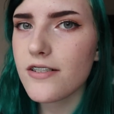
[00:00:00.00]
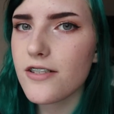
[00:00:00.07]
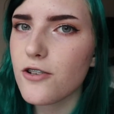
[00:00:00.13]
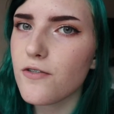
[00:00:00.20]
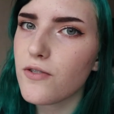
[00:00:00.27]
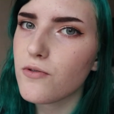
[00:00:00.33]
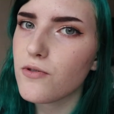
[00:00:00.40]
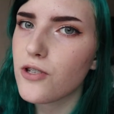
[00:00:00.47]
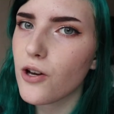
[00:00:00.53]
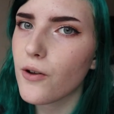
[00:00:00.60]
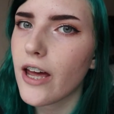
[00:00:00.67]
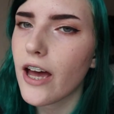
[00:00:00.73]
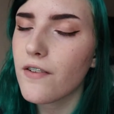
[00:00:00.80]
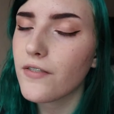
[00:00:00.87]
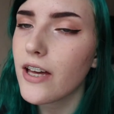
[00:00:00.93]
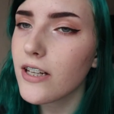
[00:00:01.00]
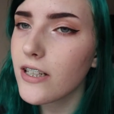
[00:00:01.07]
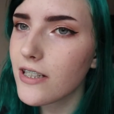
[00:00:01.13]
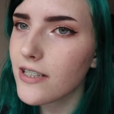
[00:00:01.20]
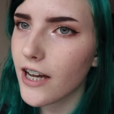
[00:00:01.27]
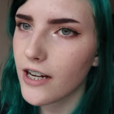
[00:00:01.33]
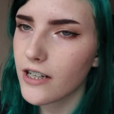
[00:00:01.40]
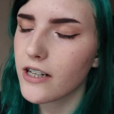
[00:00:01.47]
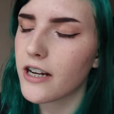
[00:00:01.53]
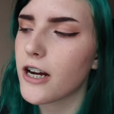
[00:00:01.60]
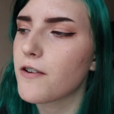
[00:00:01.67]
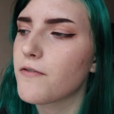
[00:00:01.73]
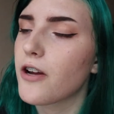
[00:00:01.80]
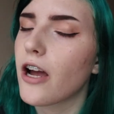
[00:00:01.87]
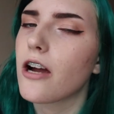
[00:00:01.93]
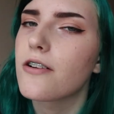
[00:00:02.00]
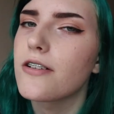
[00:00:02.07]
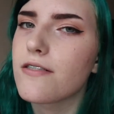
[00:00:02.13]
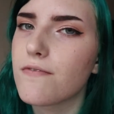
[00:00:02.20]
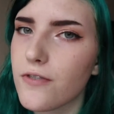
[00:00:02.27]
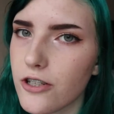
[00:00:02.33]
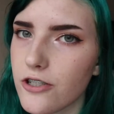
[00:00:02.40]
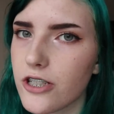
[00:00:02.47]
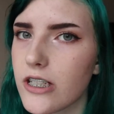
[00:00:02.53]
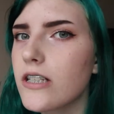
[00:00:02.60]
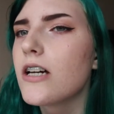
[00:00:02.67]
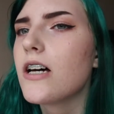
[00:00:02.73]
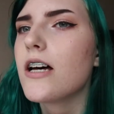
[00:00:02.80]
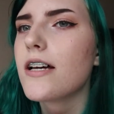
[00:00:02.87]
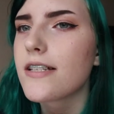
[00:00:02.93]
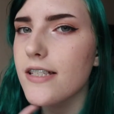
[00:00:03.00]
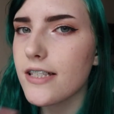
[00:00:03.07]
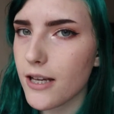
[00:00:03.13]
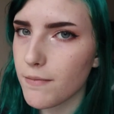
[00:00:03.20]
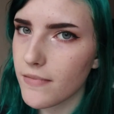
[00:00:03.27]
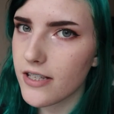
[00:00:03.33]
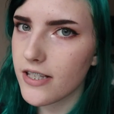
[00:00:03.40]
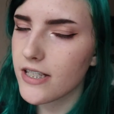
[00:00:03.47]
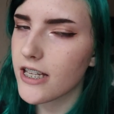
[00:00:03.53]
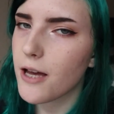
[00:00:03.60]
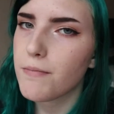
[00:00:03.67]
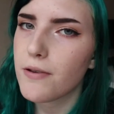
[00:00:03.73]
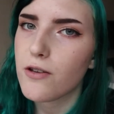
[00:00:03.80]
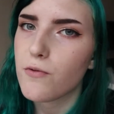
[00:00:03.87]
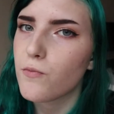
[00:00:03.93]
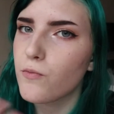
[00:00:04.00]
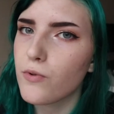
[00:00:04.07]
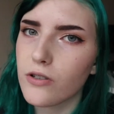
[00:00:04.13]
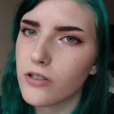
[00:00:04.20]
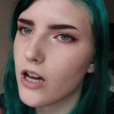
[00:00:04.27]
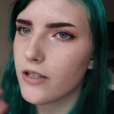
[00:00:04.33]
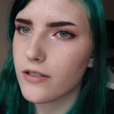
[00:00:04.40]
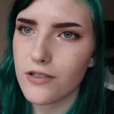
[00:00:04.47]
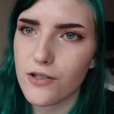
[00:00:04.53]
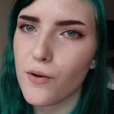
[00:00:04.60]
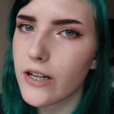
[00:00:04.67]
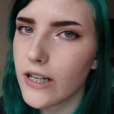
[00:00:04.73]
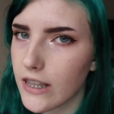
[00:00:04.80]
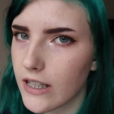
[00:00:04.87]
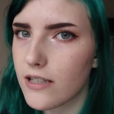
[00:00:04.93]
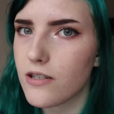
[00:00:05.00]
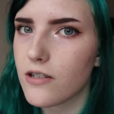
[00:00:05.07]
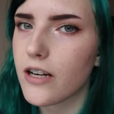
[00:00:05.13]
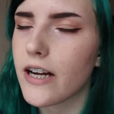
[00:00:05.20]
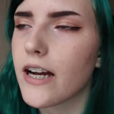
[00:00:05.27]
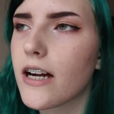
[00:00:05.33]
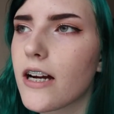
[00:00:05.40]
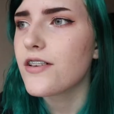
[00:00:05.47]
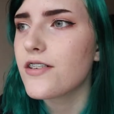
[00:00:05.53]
So if you don't have any dye in your hair, if your hair is virgin, skip this step. It will not do anything to your hair.